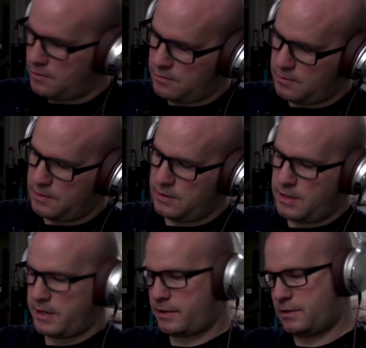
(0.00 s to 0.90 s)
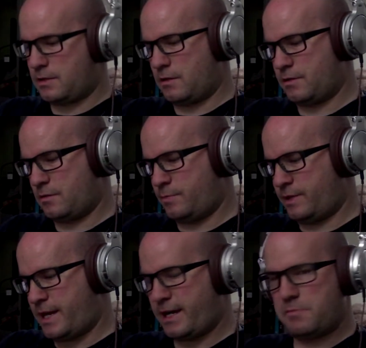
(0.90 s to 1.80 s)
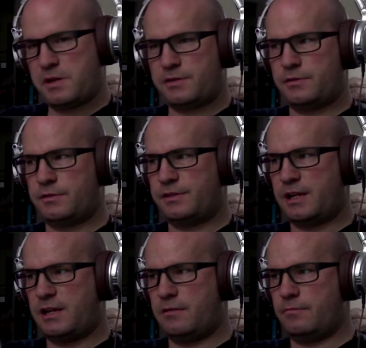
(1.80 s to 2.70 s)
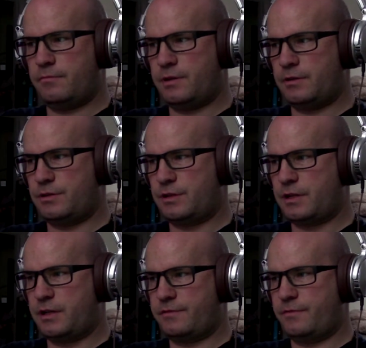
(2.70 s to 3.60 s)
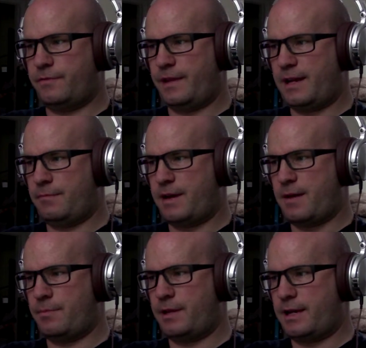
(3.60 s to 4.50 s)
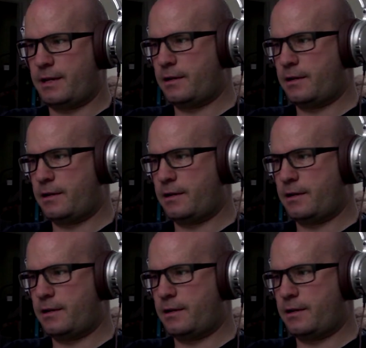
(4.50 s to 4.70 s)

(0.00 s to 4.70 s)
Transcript: the next. There's a black bezel, same, but it's just kind of a flat matte black.